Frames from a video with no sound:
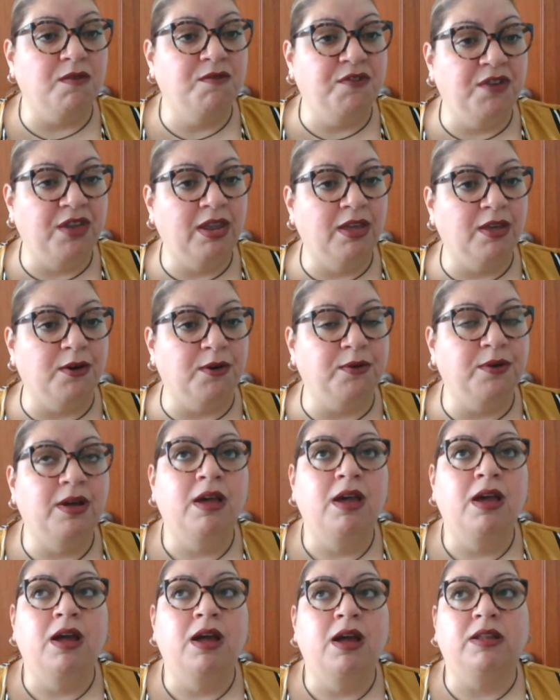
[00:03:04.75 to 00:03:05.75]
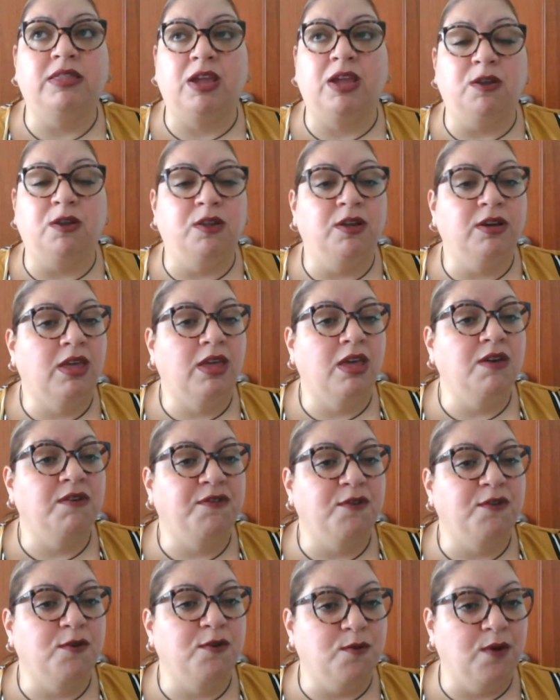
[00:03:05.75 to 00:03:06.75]
video, they're
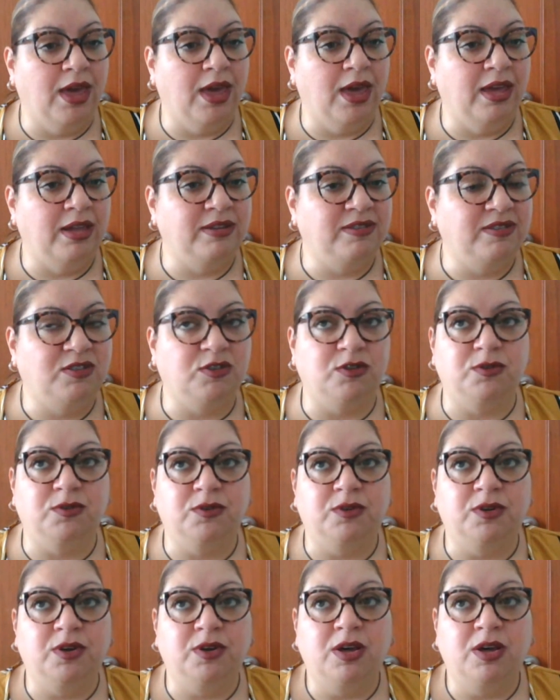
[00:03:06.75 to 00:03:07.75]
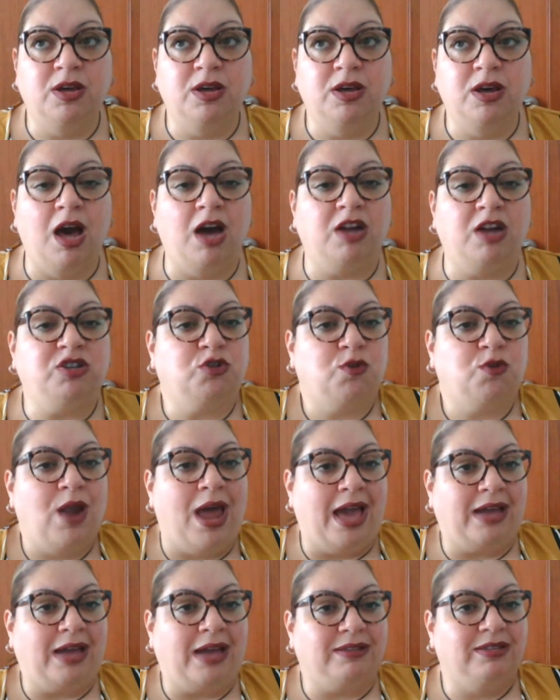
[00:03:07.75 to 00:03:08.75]
looking for ways to
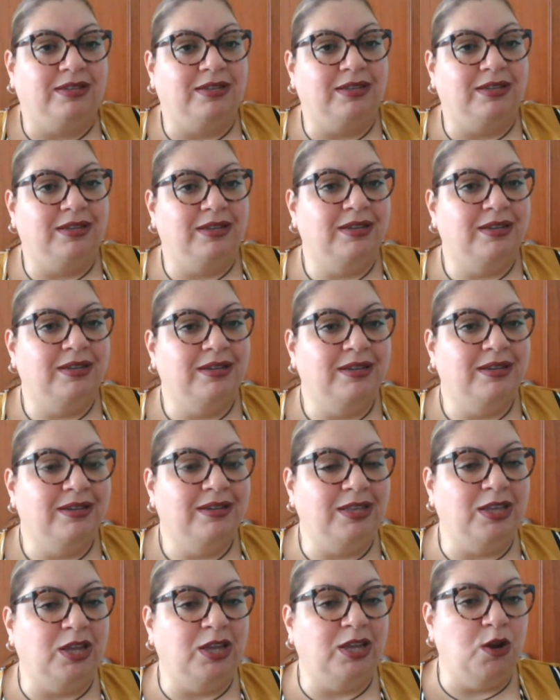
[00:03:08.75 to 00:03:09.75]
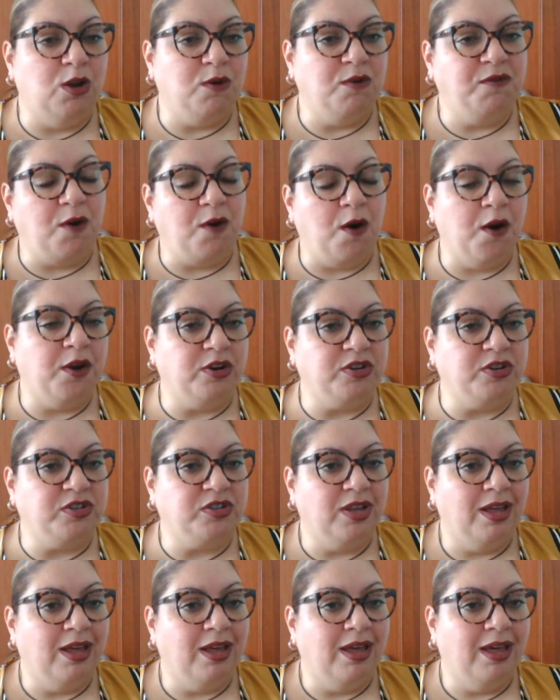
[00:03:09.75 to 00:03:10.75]
attract, you know,
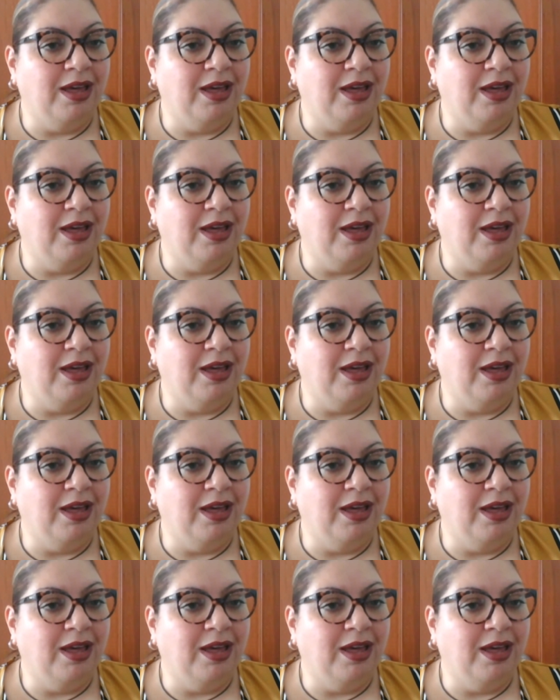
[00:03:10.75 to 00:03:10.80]
foreigners